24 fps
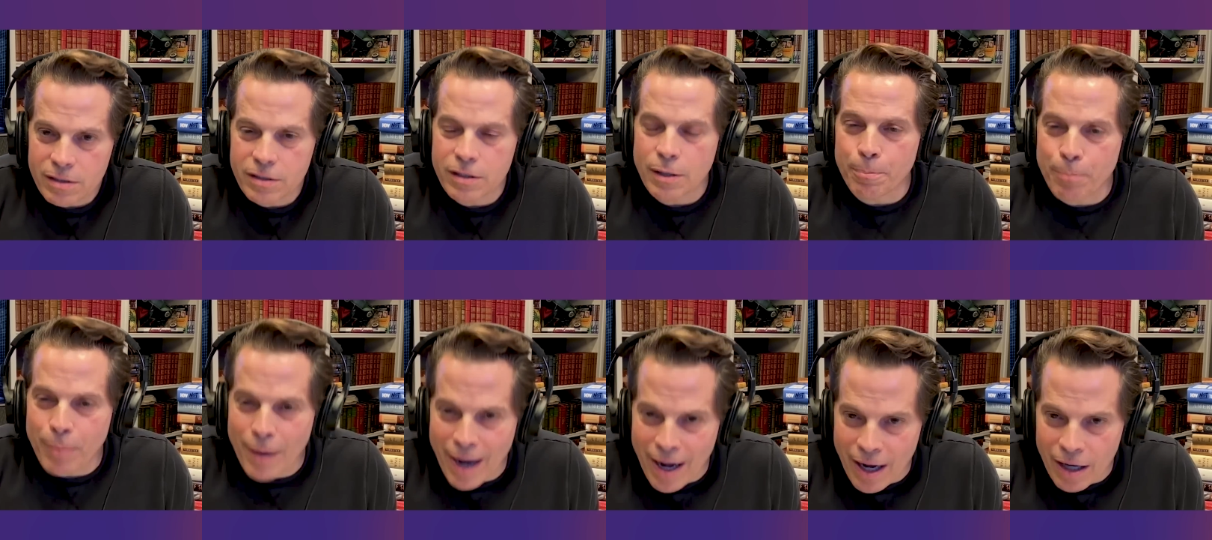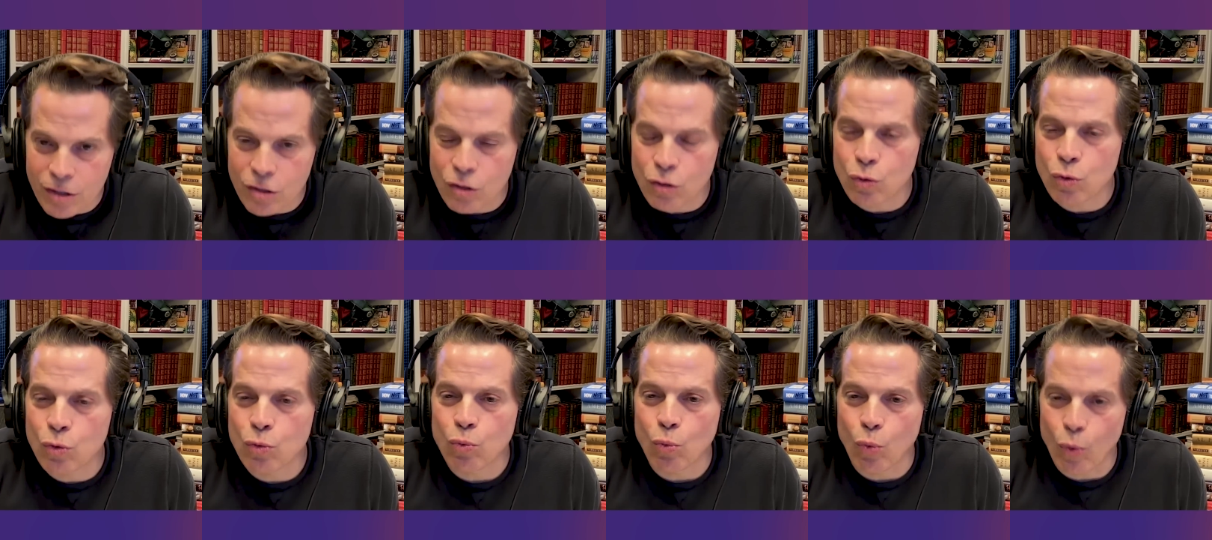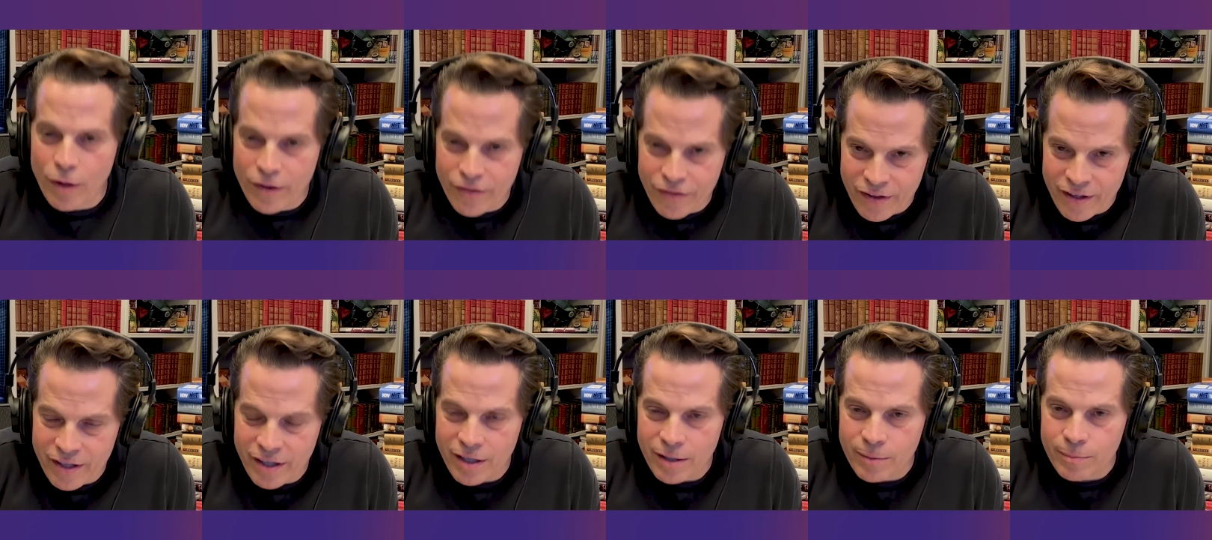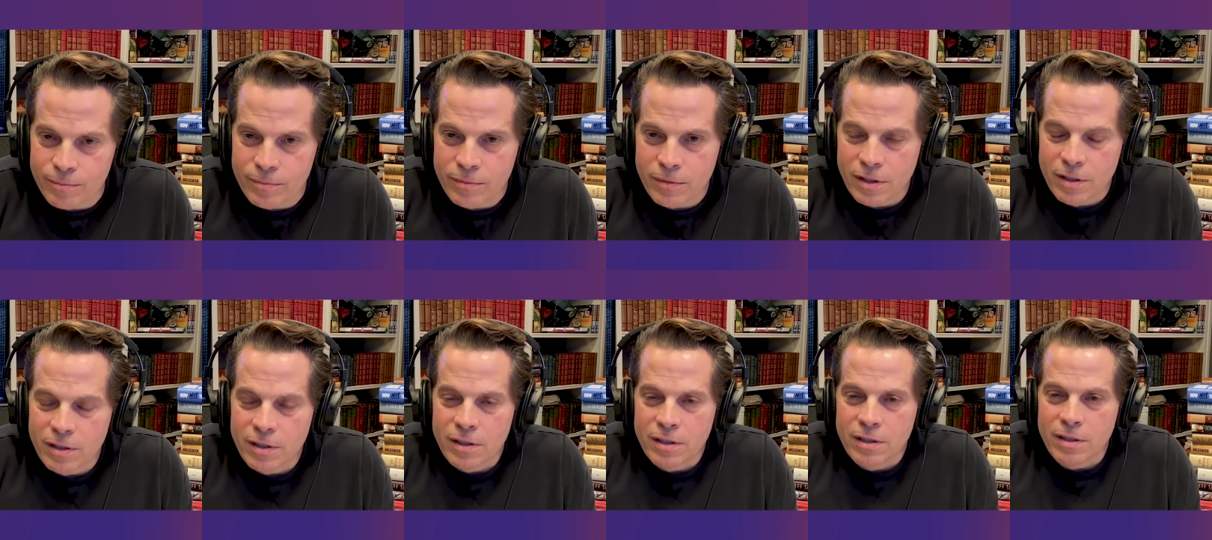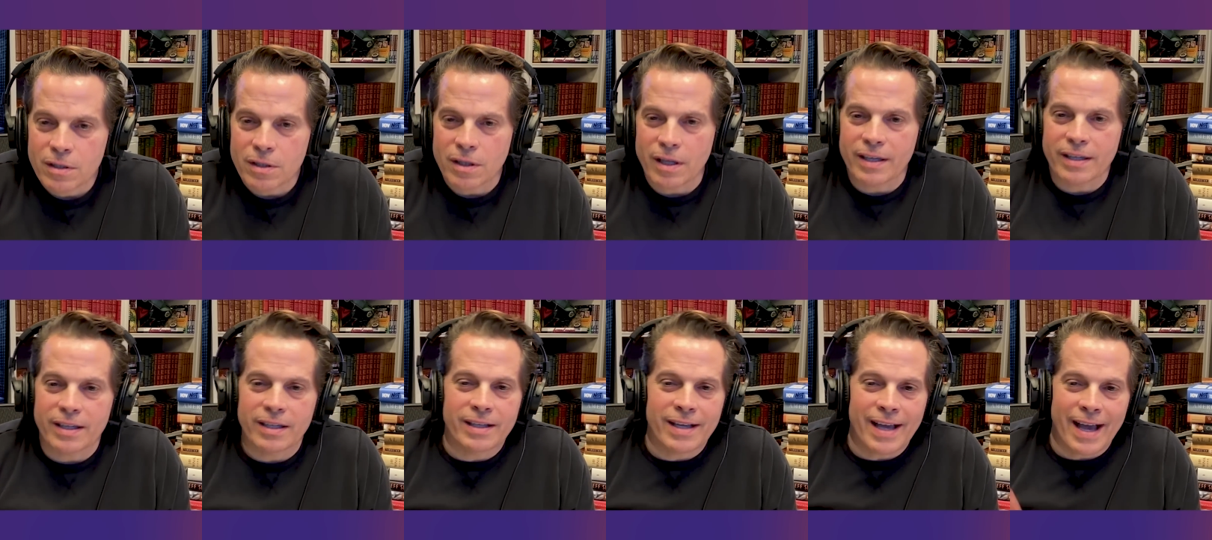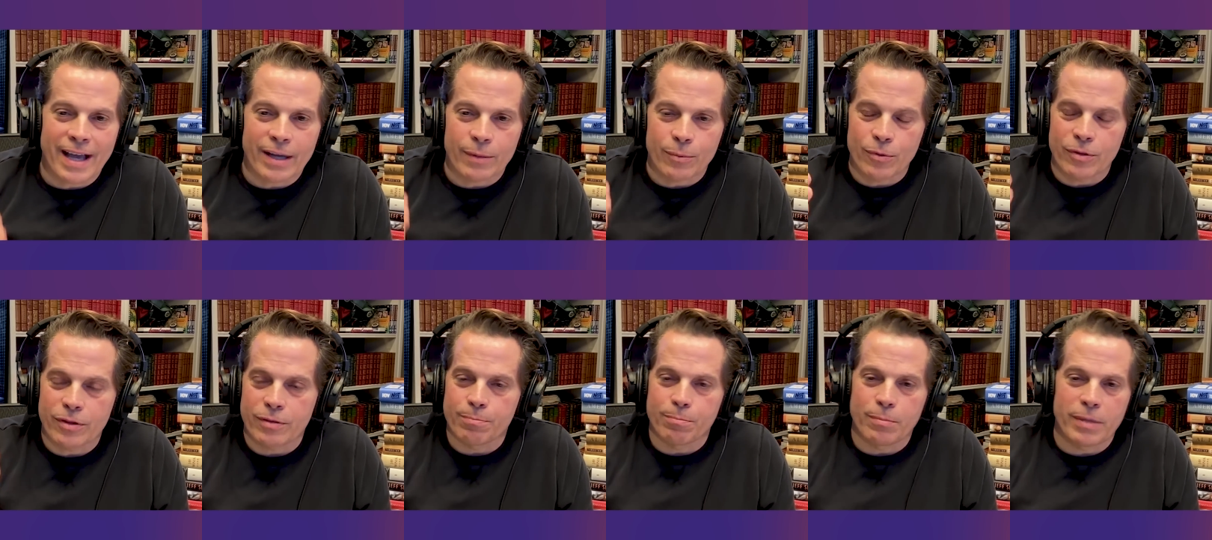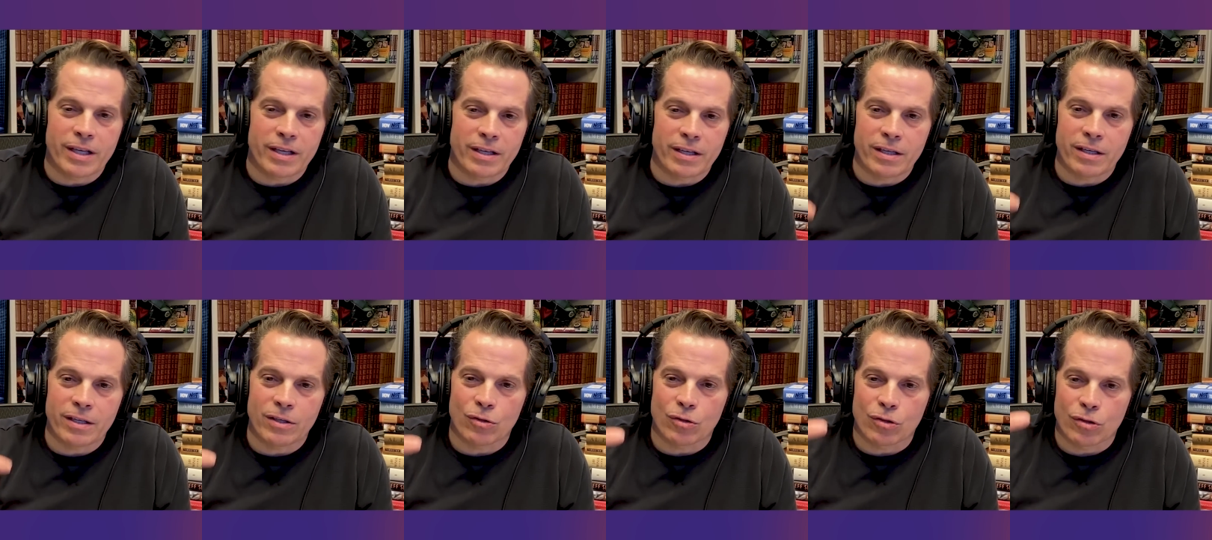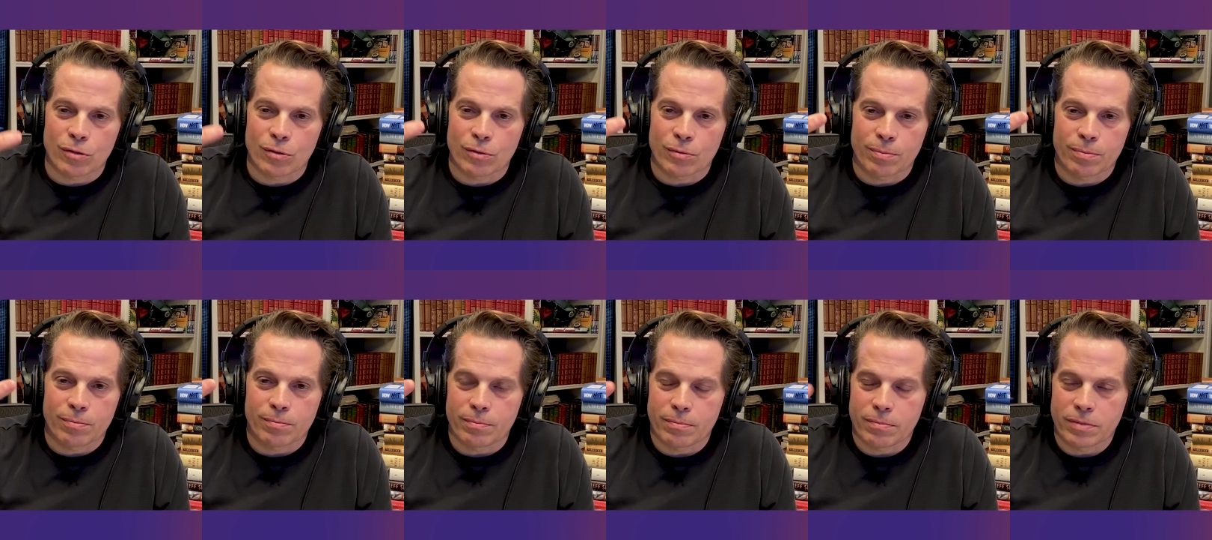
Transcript: debacle with him like he had with me or